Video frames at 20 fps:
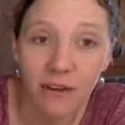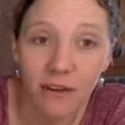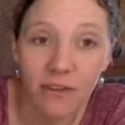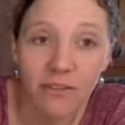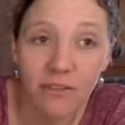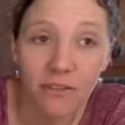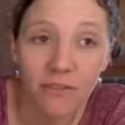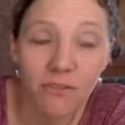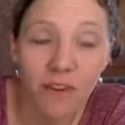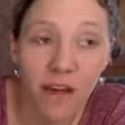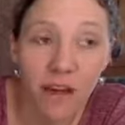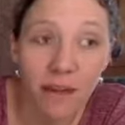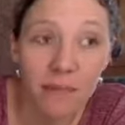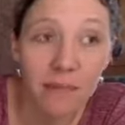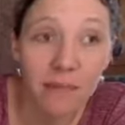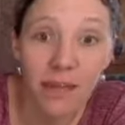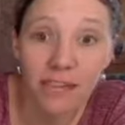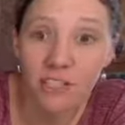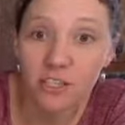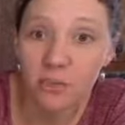If you've got a
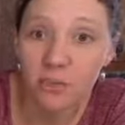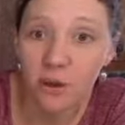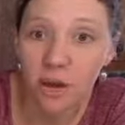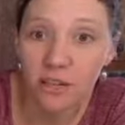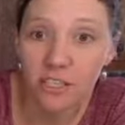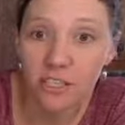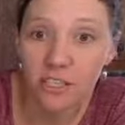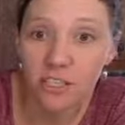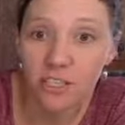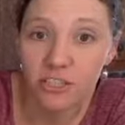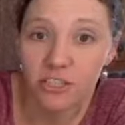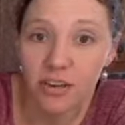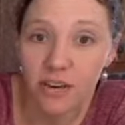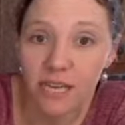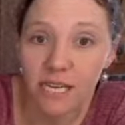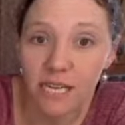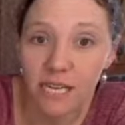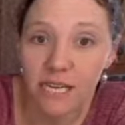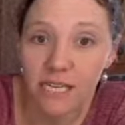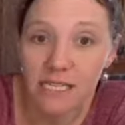major project you're
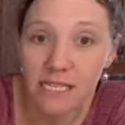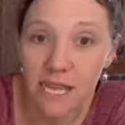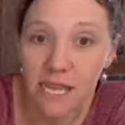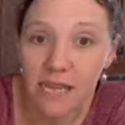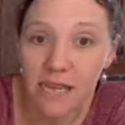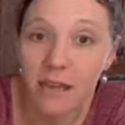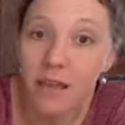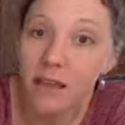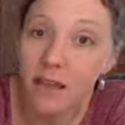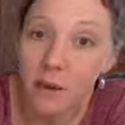trying to get done,